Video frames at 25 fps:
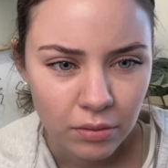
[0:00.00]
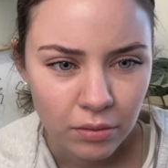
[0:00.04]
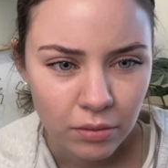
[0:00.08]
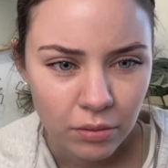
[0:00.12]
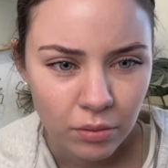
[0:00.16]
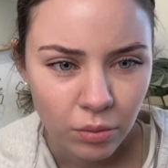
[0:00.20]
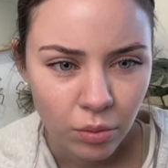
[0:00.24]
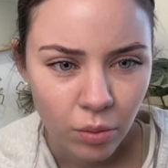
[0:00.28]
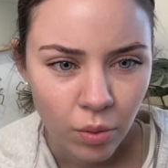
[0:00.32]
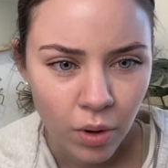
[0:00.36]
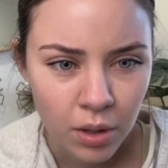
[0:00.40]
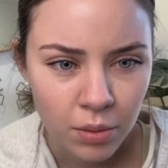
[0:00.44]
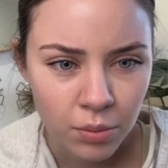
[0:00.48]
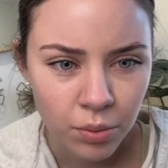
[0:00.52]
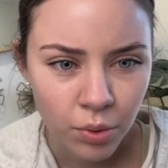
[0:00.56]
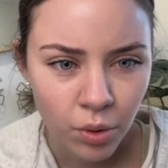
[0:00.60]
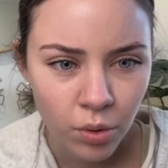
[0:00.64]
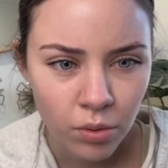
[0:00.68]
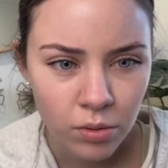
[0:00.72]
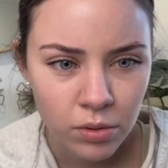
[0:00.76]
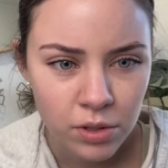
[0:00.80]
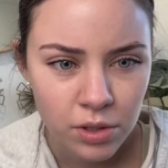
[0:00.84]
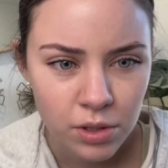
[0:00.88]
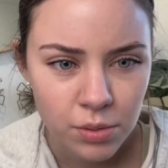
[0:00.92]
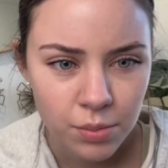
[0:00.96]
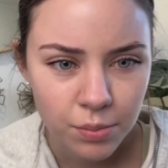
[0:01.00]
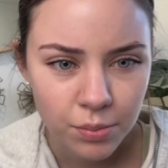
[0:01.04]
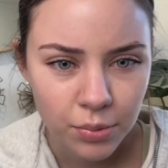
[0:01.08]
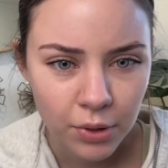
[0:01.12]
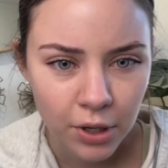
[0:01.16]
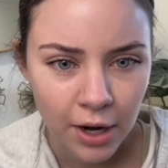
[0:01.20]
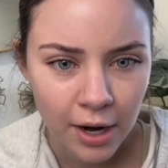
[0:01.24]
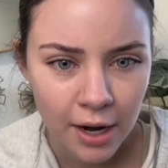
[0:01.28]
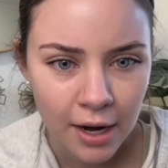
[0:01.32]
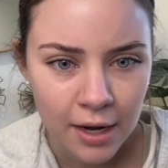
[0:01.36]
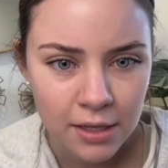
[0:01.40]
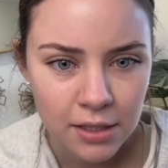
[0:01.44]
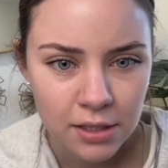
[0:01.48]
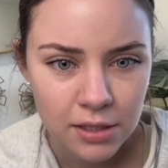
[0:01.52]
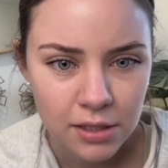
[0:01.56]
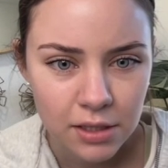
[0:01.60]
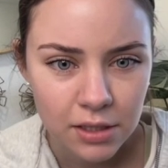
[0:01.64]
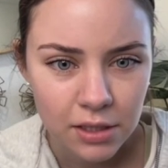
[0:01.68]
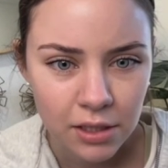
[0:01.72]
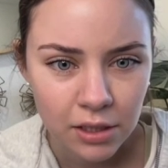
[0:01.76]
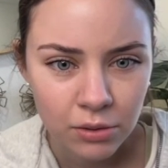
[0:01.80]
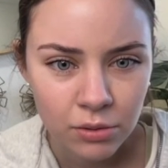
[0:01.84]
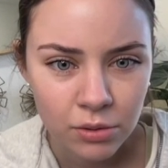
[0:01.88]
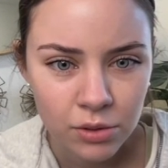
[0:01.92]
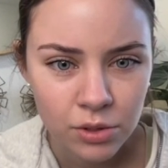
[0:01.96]
One pulse price
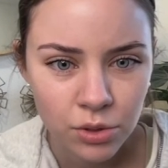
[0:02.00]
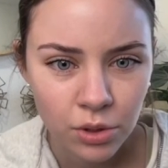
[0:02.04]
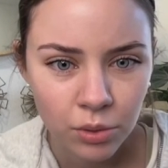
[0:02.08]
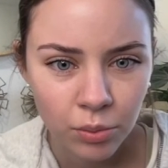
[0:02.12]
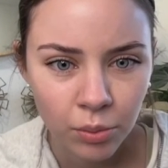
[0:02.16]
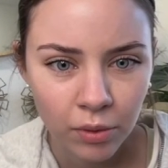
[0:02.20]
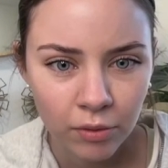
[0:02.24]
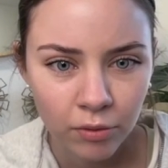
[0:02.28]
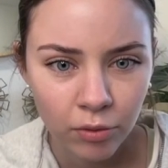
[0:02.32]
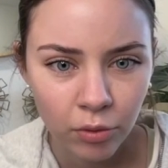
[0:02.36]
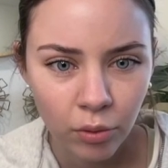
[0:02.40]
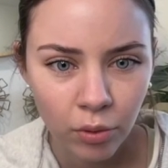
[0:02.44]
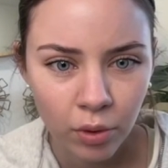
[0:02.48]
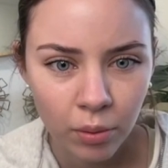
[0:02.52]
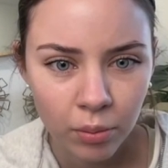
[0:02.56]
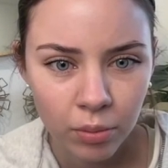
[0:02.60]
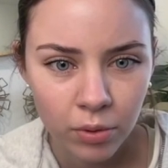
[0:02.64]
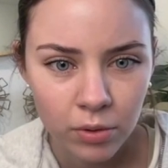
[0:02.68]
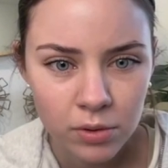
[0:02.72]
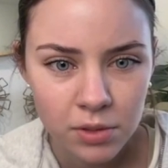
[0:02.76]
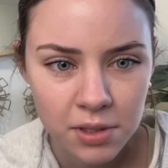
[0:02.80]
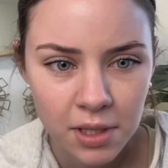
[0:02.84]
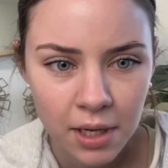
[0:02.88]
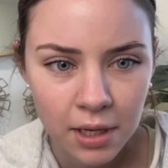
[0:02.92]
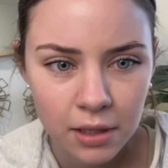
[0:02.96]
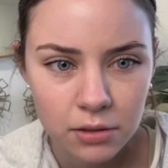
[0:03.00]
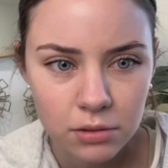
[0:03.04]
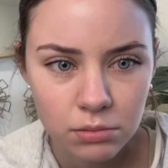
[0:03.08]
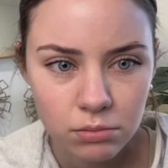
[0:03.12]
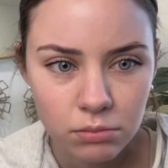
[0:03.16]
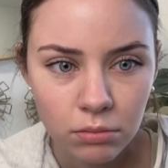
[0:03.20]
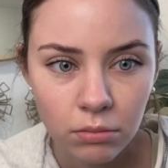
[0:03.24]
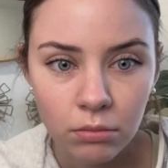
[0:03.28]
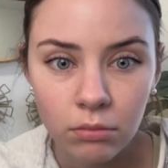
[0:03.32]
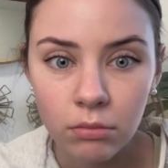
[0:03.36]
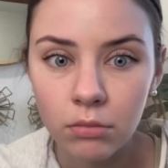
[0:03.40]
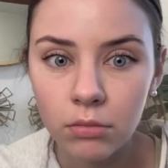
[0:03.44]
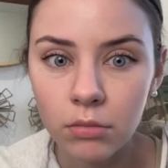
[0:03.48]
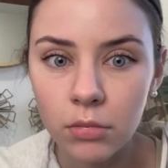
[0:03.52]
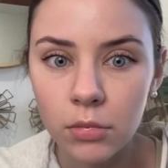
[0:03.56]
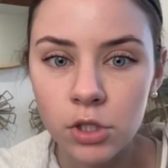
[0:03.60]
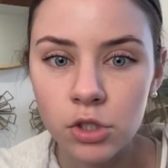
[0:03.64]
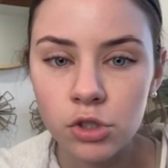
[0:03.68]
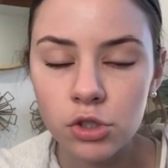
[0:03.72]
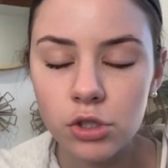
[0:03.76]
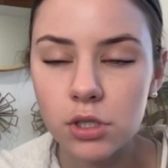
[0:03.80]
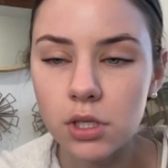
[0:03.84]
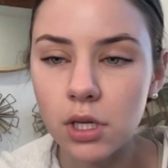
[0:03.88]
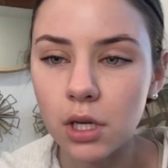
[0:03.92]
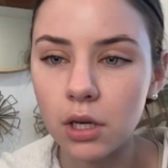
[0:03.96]
equals 3.4 PulseX.
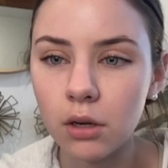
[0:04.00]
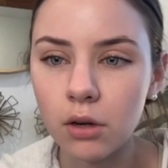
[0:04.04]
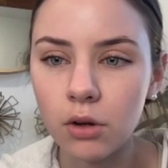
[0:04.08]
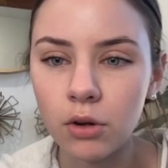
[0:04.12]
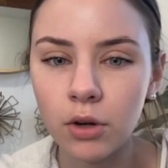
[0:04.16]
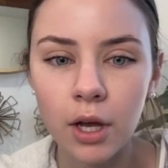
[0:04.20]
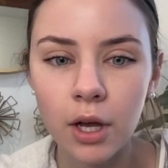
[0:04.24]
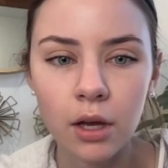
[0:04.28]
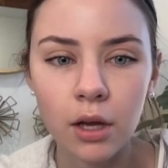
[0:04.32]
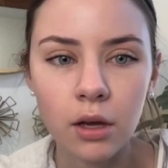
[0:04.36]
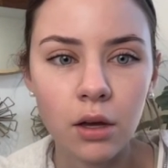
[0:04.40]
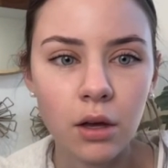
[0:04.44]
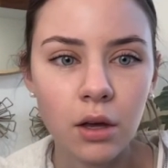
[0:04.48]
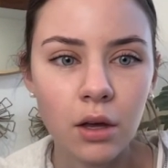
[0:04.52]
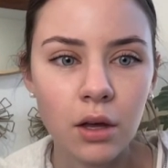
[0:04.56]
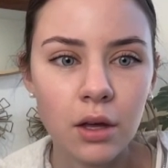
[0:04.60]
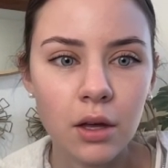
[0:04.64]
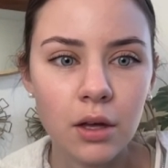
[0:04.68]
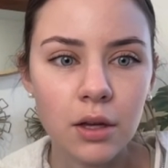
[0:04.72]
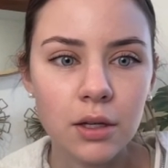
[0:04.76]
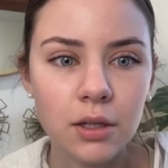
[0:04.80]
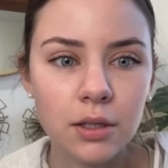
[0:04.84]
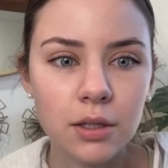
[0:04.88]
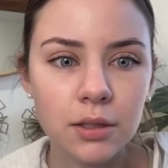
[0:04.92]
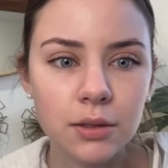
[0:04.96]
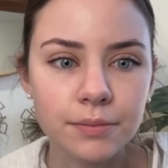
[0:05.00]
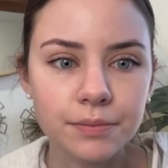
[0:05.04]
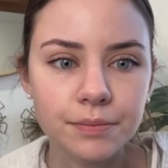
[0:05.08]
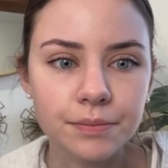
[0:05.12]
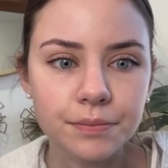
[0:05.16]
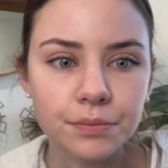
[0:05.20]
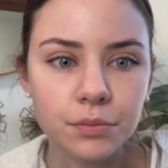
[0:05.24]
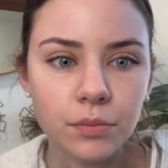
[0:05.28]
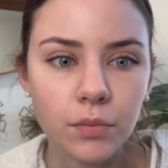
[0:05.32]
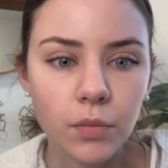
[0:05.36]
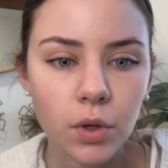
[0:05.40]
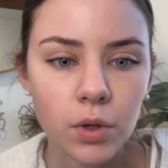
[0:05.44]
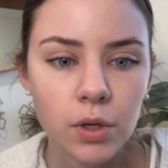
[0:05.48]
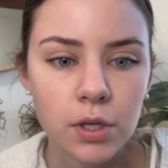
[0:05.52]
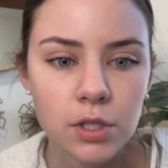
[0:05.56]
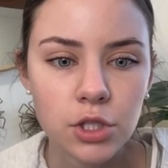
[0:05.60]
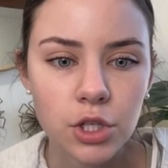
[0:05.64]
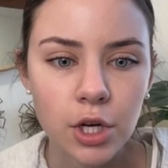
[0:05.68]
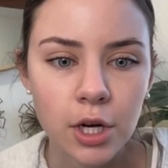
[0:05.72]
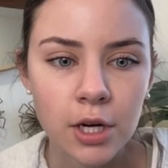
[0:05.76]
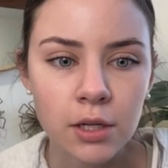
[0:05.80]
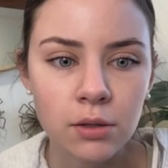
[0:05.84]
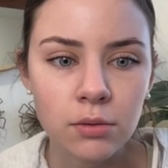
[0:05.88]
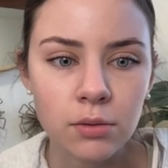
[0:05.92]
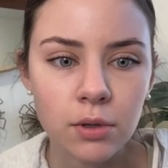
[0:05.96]
Interesting. Okay. That's
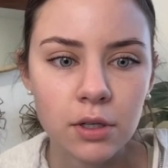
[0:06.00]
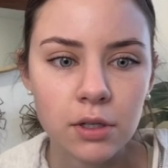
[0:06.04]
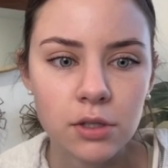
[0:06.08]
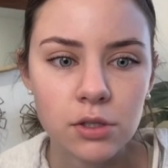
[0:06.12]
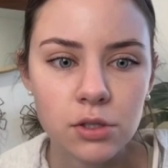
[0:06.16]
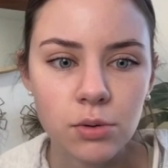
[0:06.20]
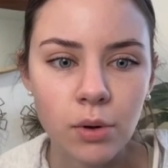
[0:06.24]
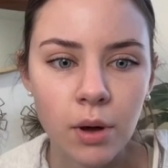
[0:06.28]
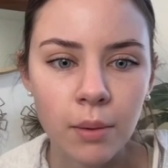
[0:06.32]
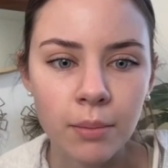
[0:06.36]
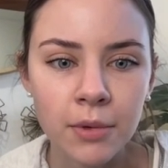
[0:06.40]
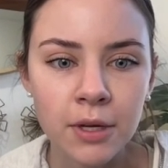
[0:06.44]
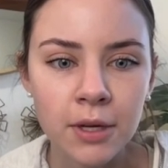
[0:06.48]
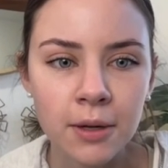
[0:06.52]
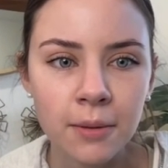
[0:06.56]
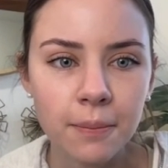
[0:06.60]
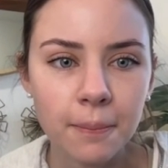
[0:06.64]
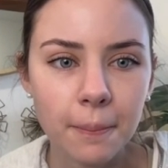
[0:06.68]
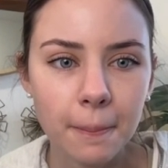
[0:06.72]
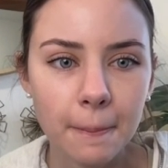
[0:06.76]
great. We're going to swap it.